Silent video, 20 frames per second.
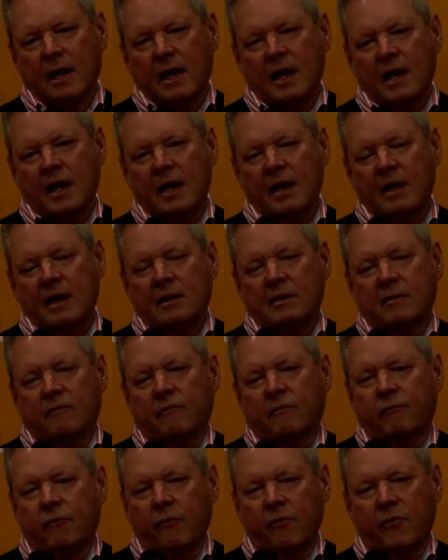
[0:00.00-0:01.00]

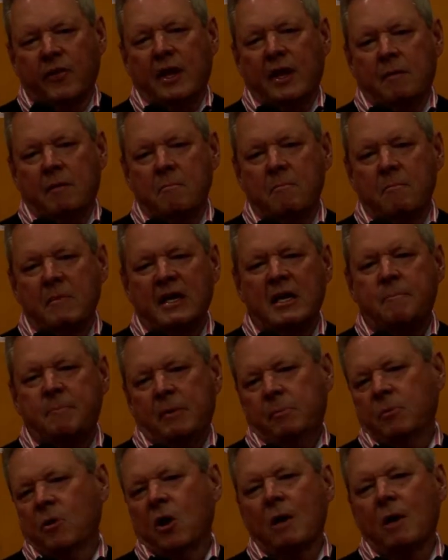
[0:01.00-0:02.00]
And for them, many
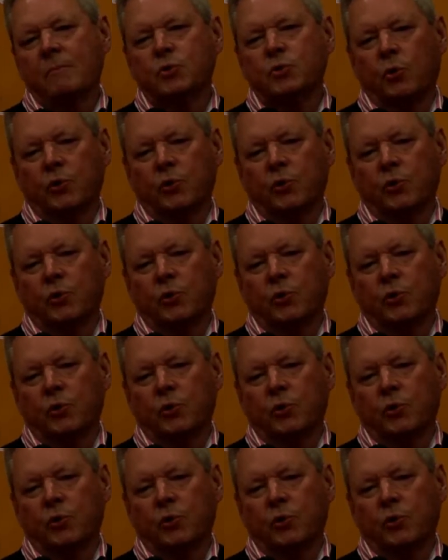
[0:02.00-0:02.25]
people I'm